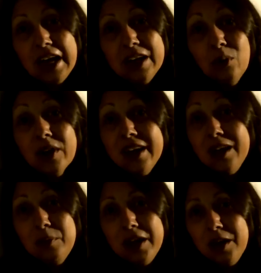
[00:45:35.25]
I don't want
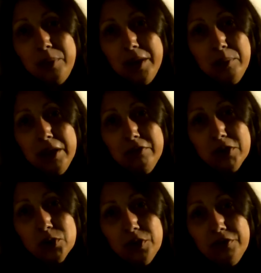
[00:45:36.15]
anybody to be in bed
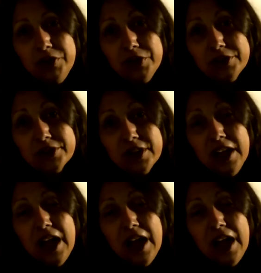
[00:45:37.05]
for 12 years.